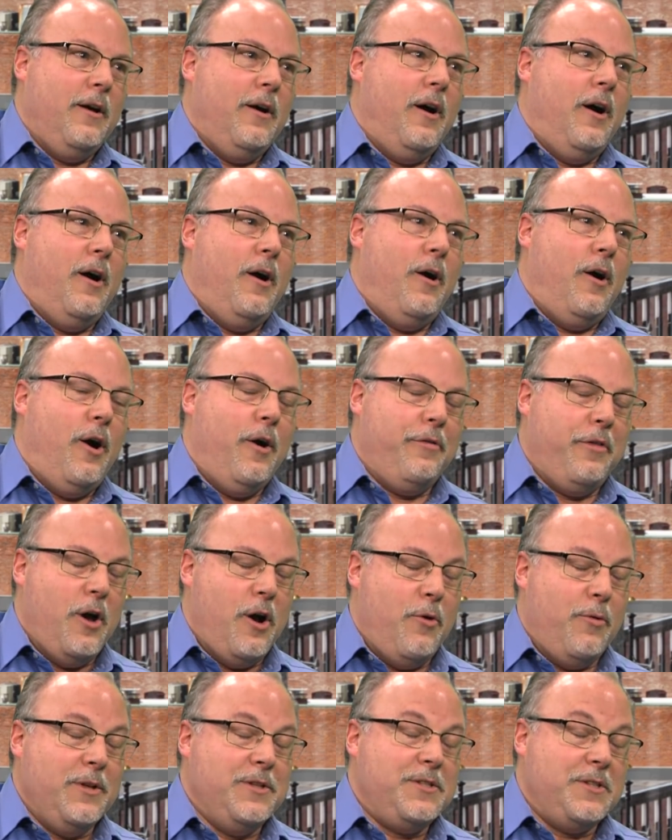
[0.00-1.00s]

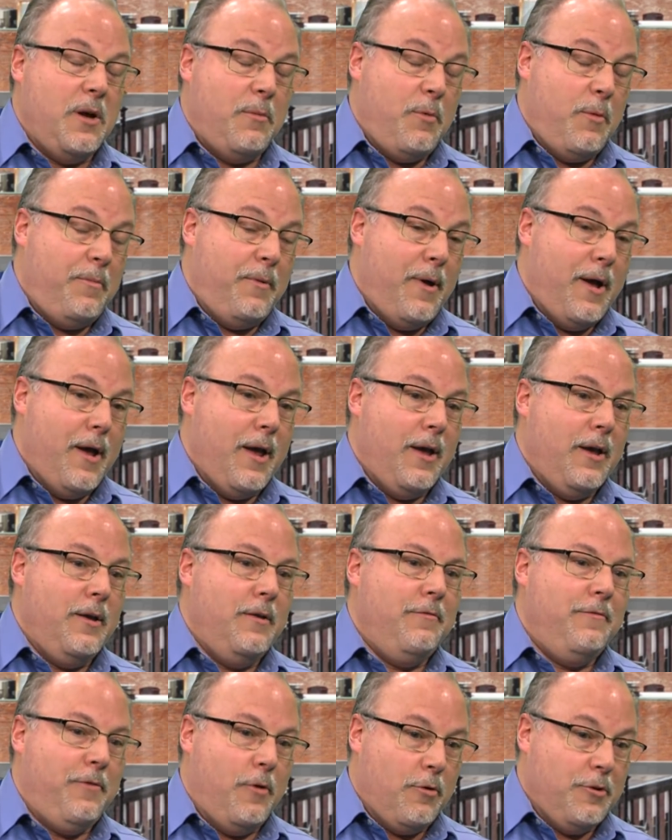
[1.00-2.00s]
Although in some of
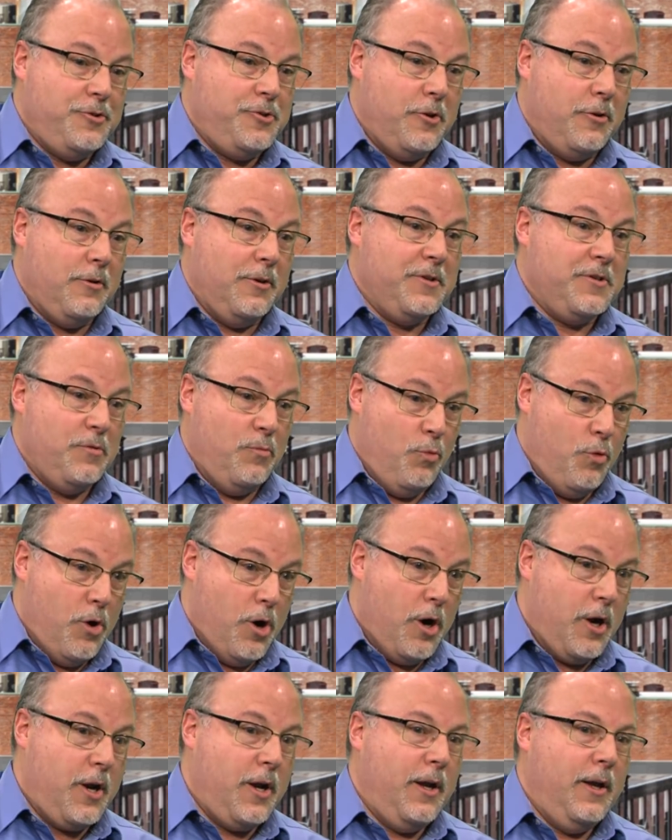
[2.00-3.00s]
my photojournalism
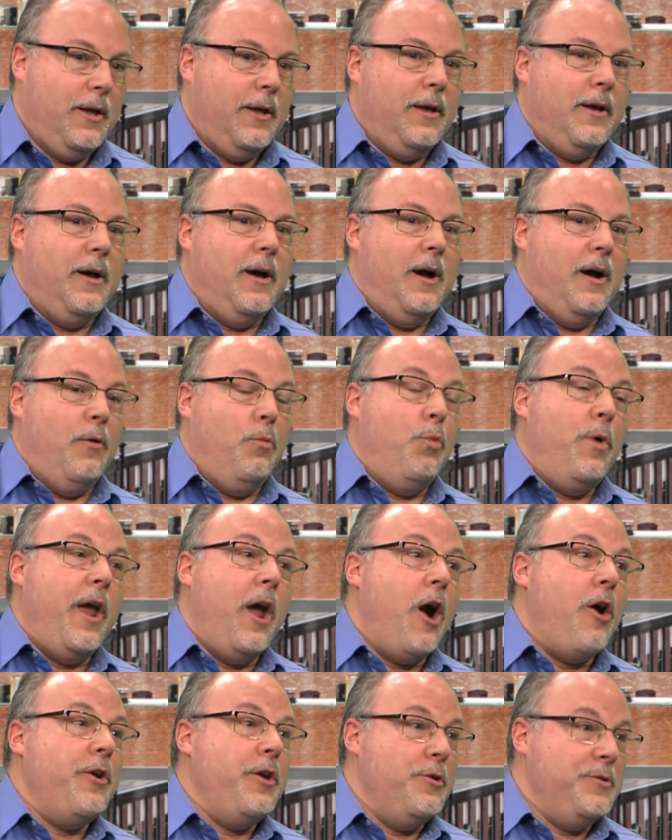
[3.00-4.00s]
work,
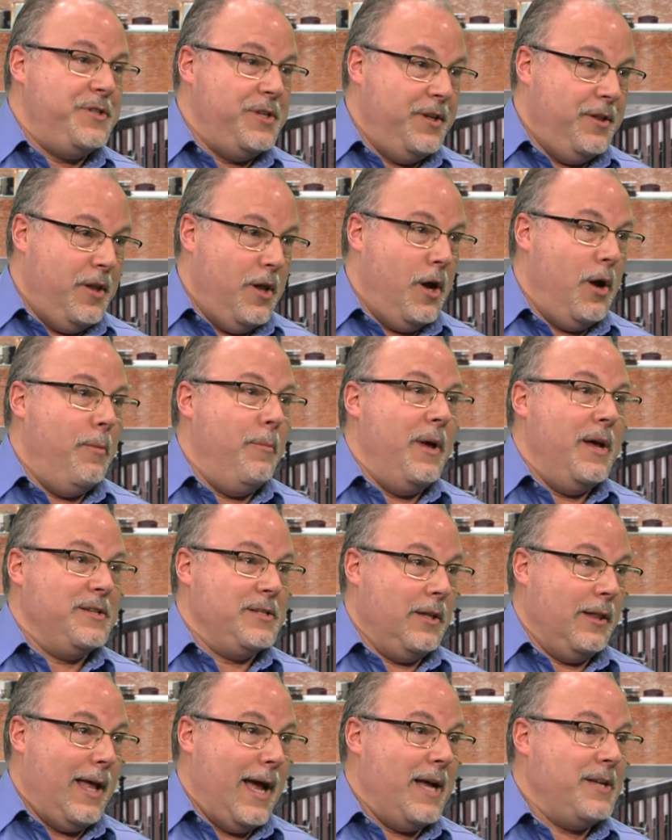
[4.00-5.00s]
we are using them
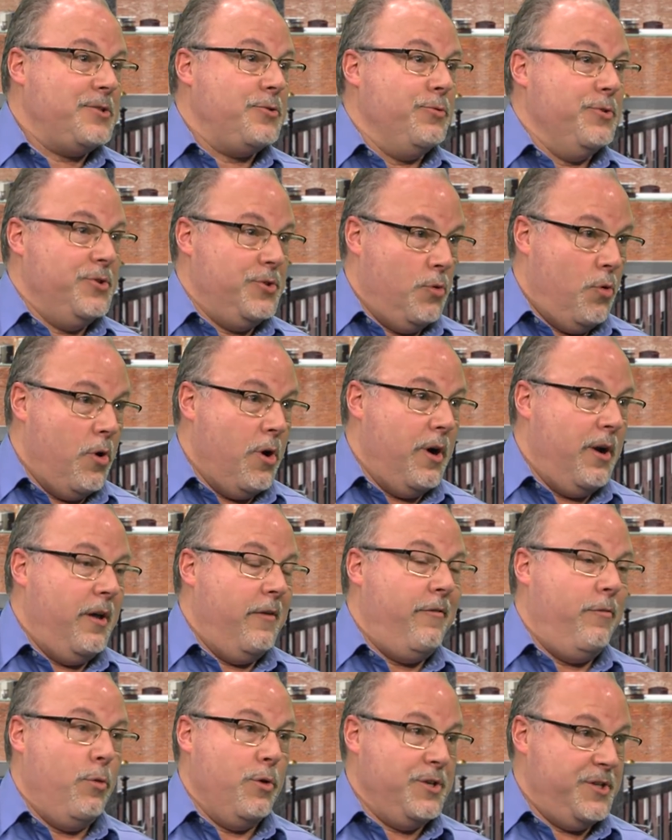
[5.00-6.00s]
as a last resort.
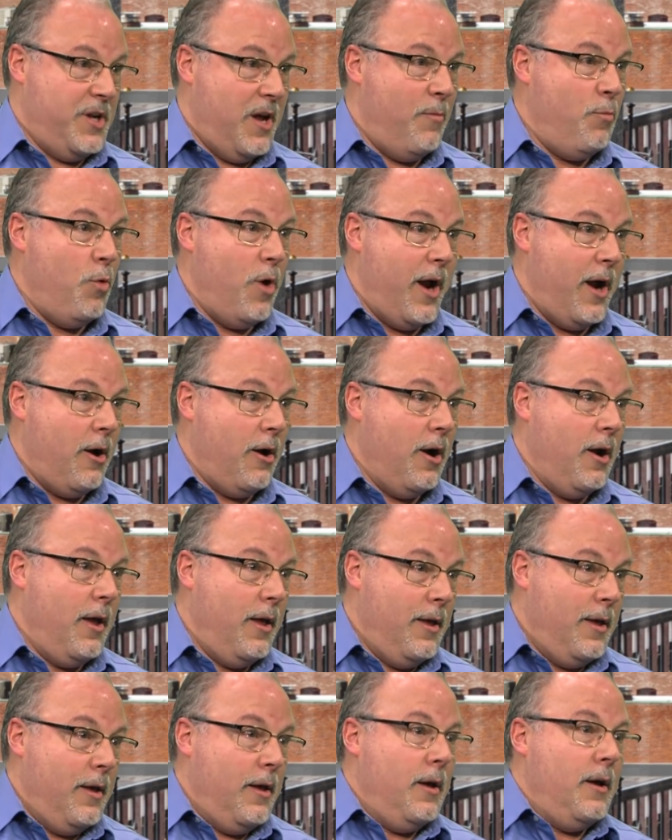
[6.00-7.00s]
If we're somewhere,
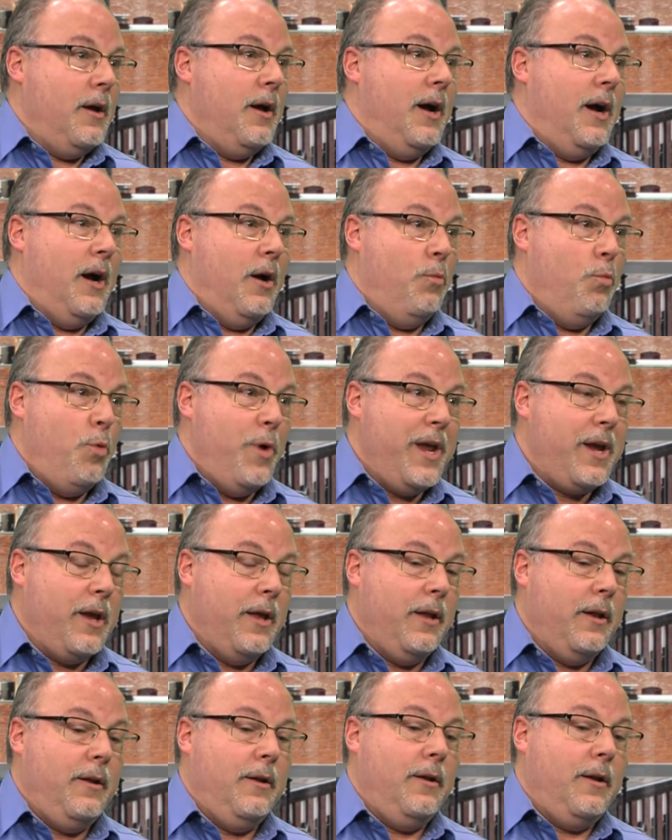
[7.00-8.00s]

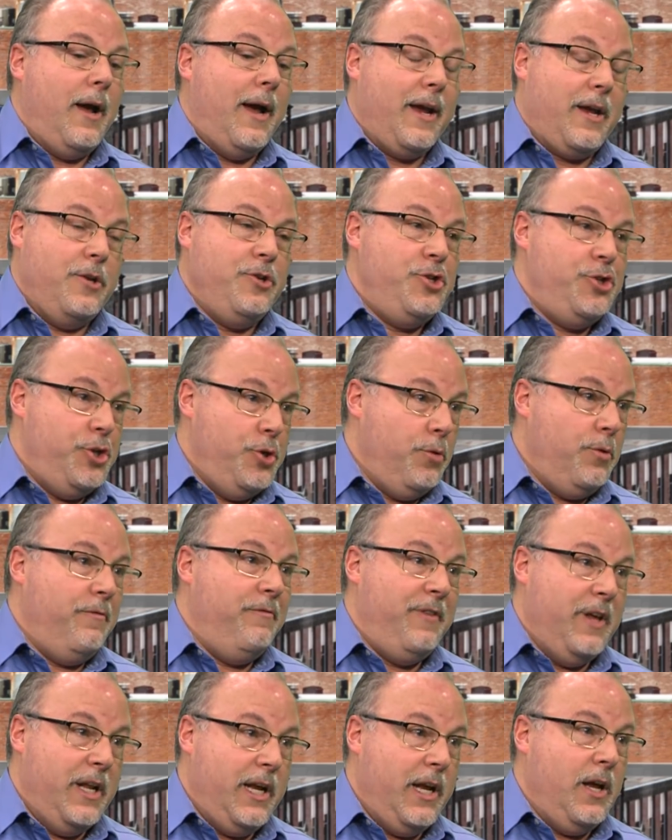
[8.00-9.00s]
I can shoot
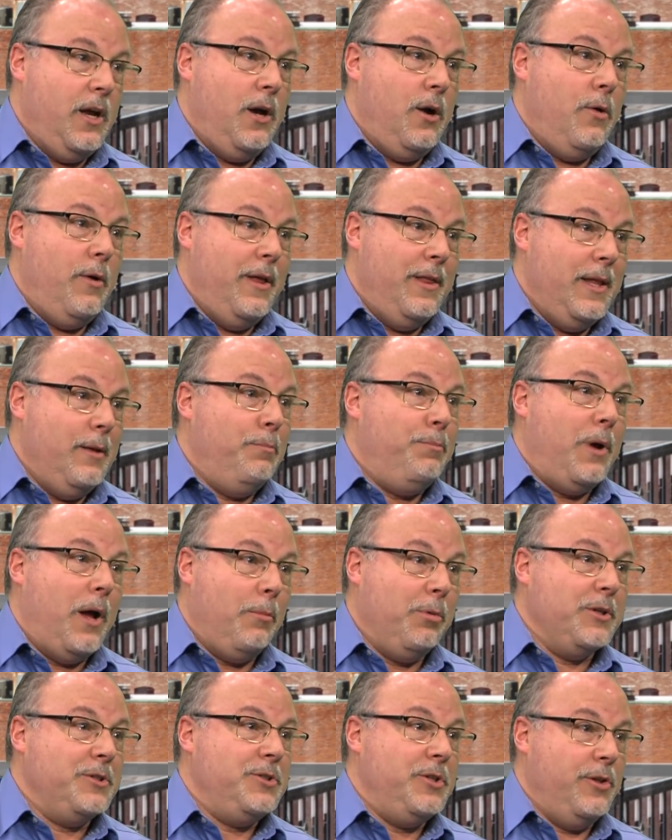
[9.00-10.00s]
video and then
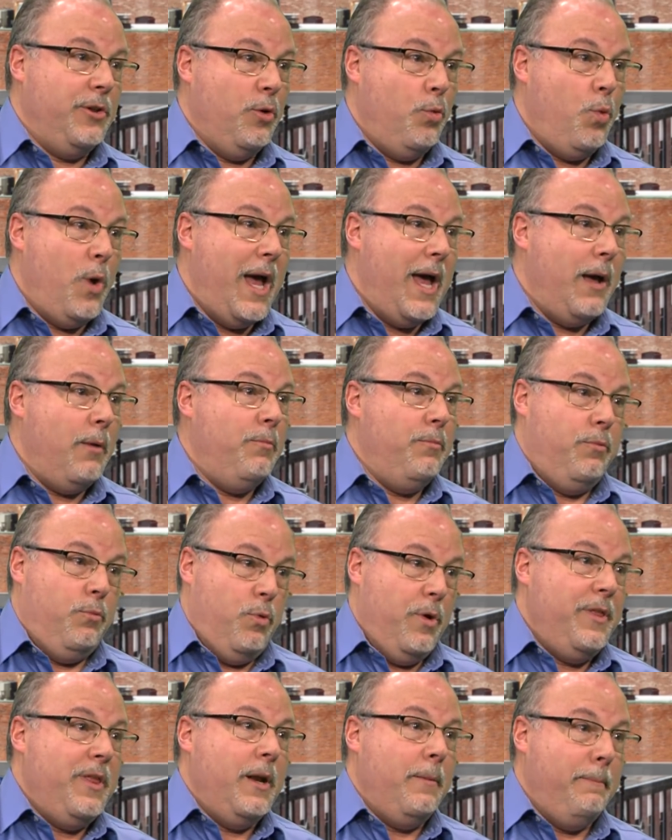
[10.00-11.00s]
publish to the web
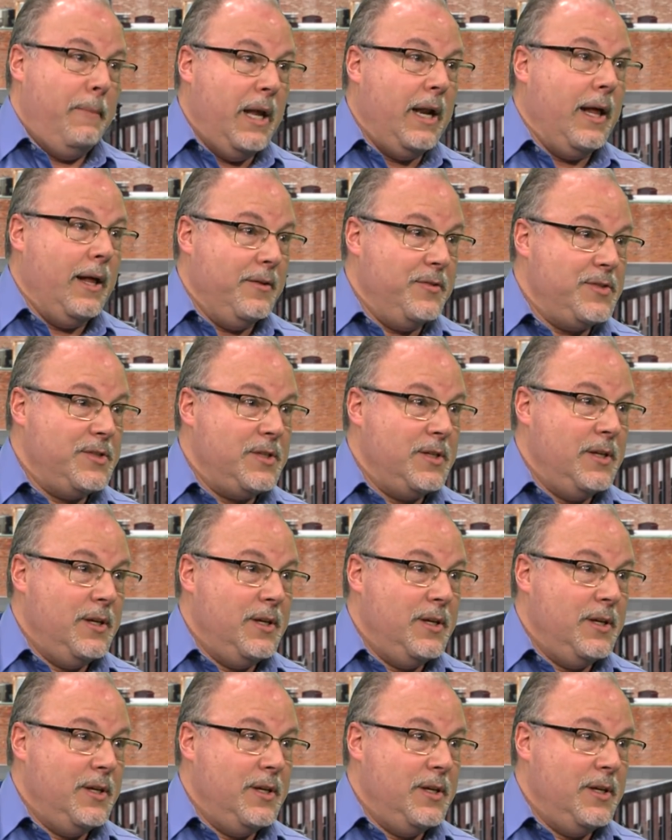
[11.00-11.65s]
within minutes.